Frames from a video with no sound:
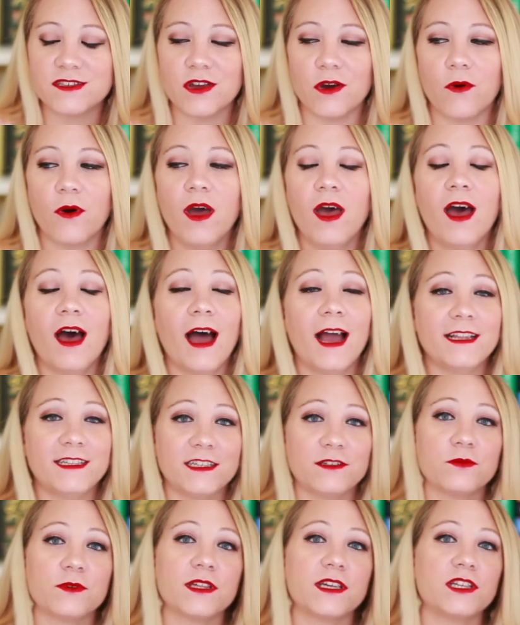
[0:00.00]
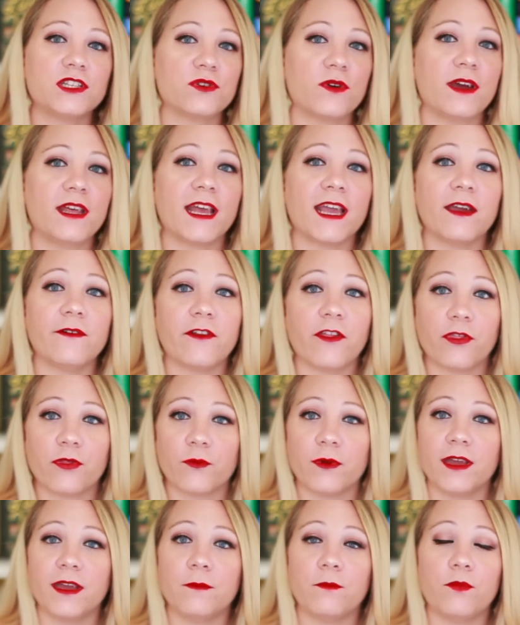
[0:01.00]
So I did really enjoy it. I give it a
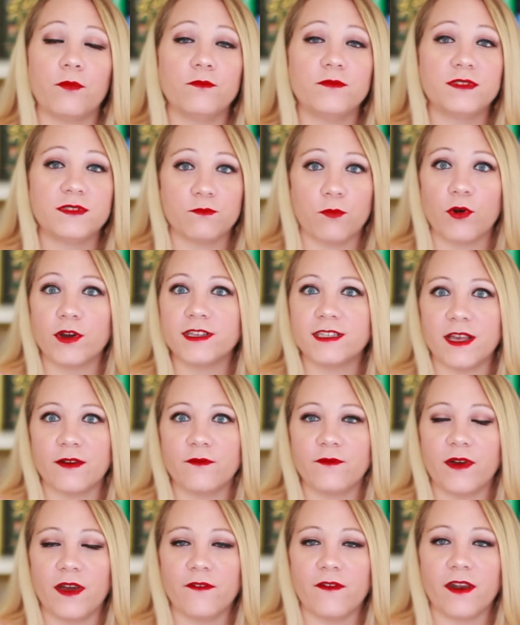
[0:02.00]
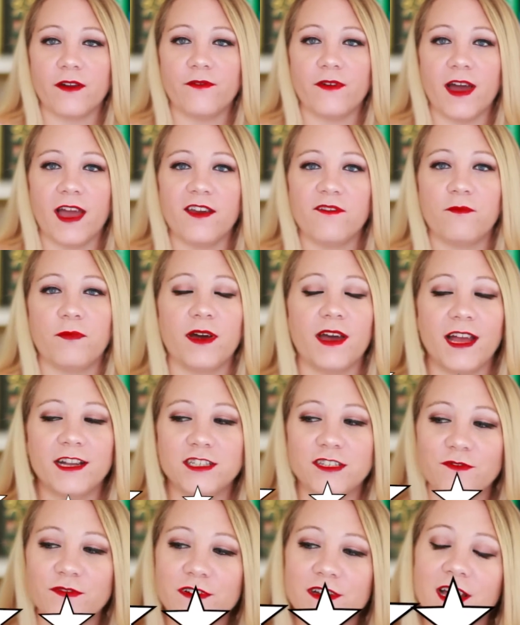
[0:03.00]
3.75 out of 5, but I
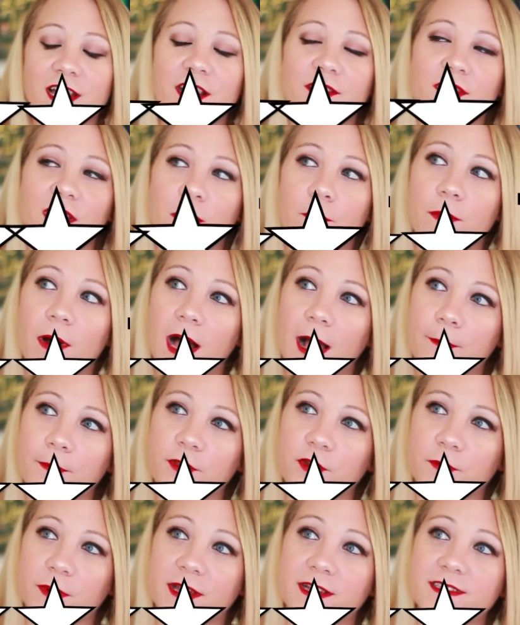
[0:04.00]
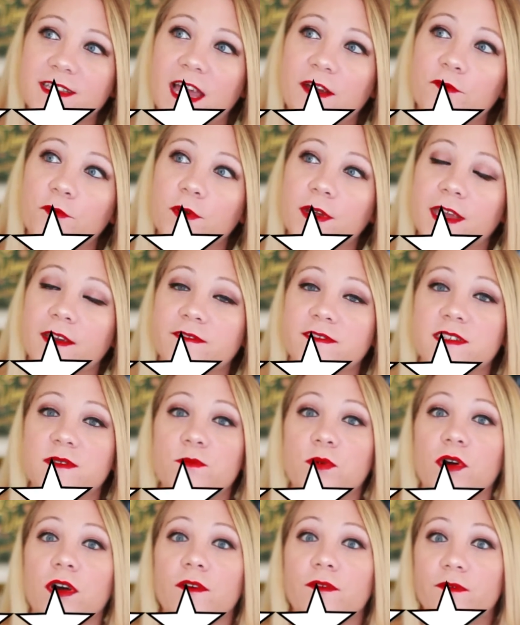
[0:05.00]
just feel kind of the unpopular because everyone gives this
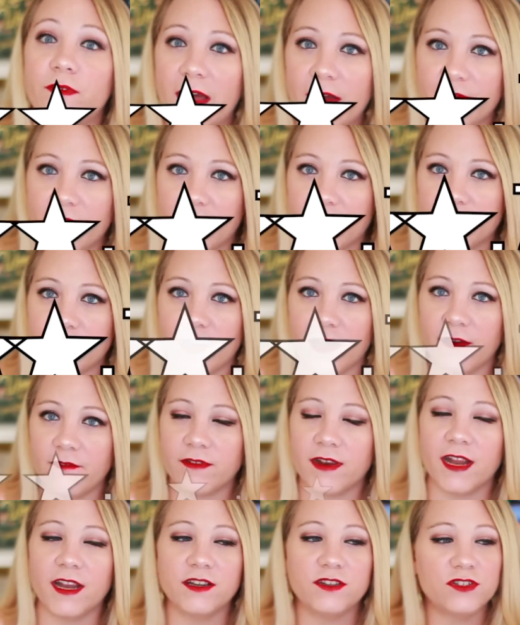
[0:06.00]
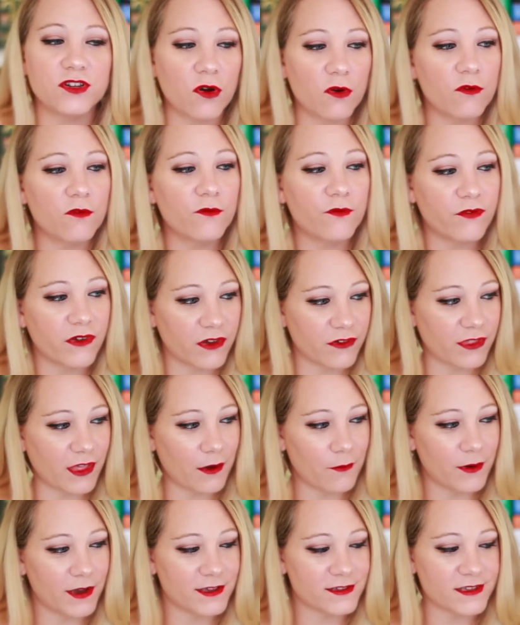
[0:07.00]
book a 5 out of 5, and I don't feel
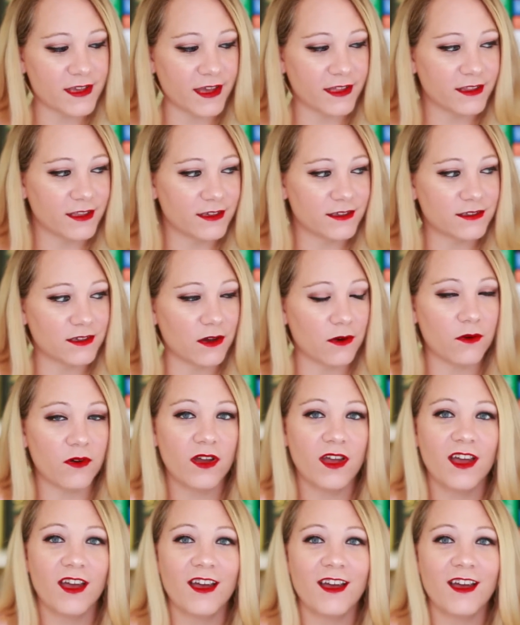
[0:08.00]
that way, sadly, so